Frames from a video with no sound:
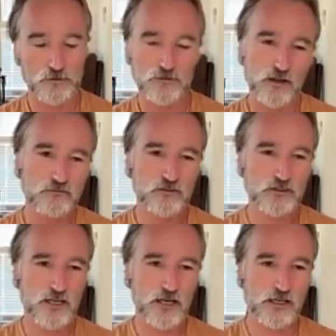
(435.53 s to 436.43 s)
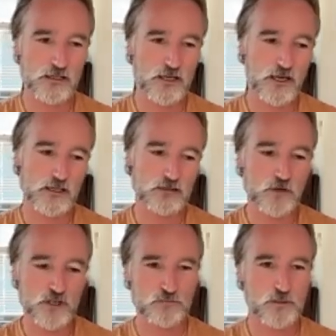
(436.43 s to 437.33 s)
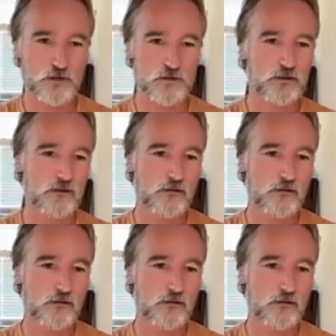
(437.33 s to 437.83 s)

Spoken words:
but definitely I ate much better